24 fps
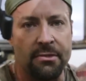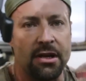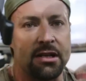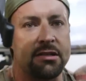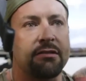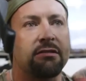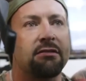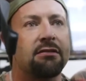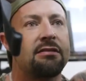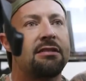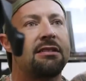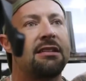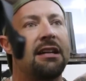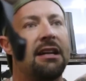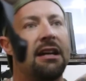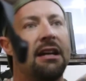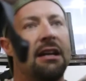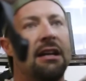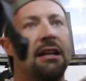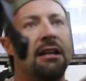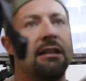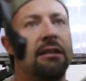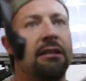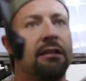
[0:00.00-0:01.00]
muscles to
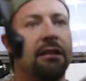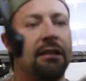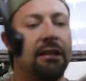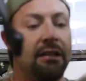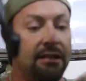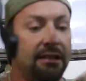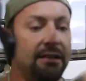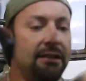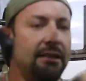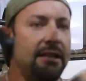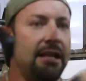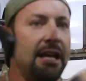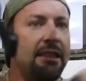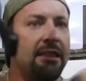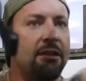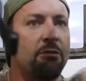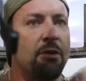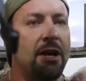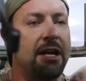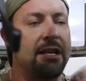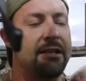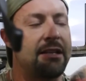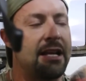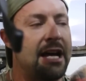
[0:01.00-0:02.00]
get the
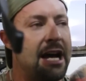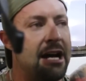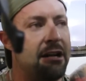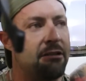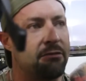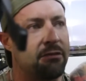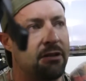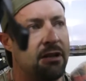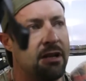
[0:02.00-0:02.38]
weight down.